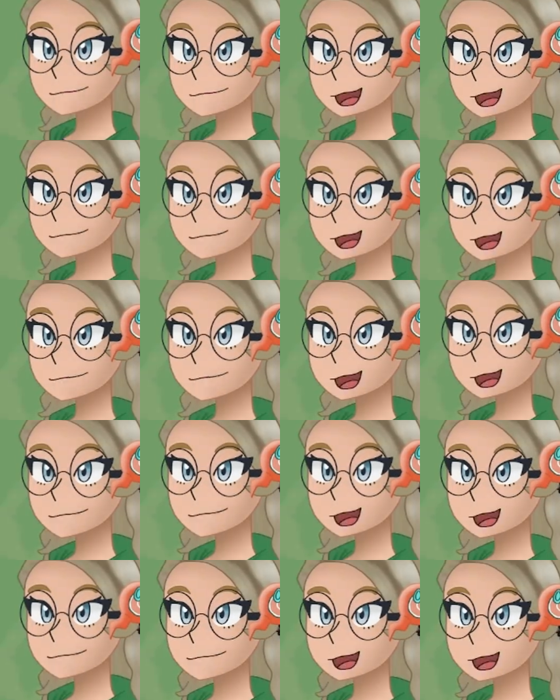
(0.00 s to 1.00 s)
wasn't our
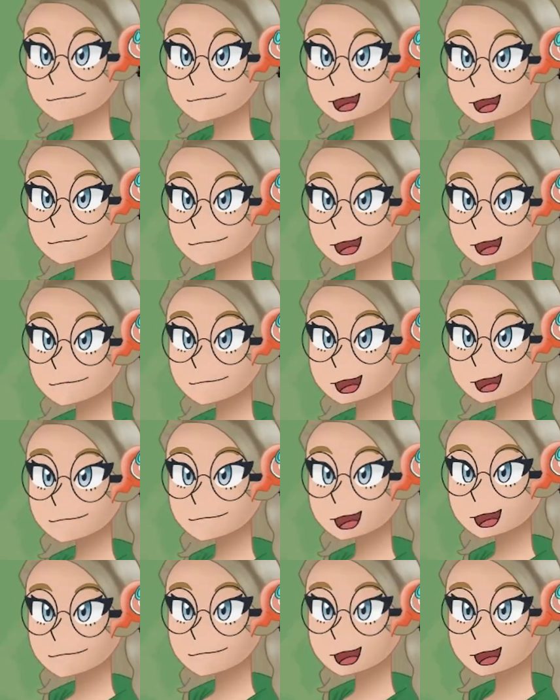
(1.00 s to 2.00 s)
best play.
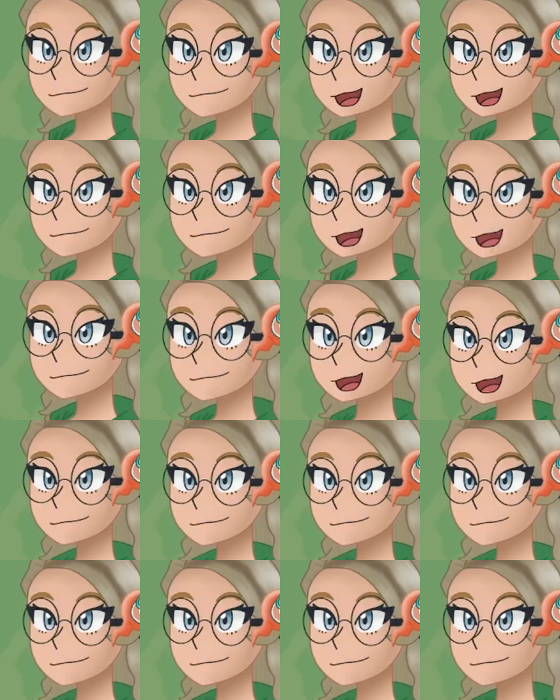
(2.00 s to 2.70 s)
Ooh,